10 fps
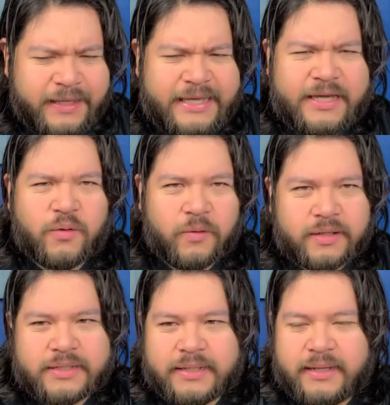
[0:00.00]
ink
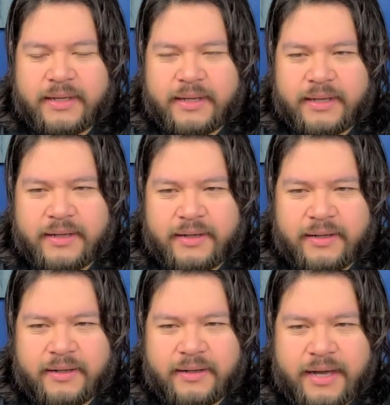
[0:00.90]
work. Uh,
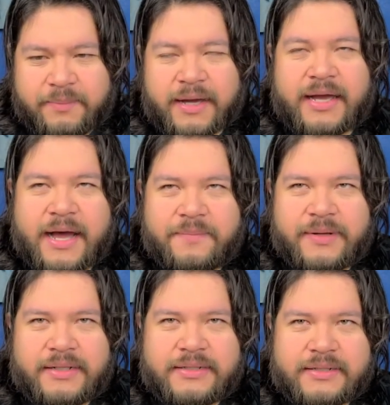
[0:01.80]
I'm a
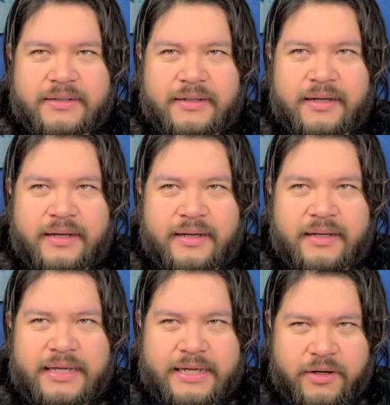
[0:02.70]
competent
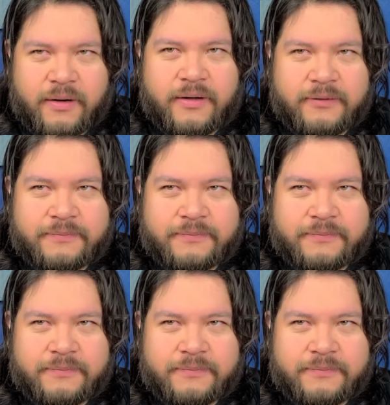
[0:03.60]
inker,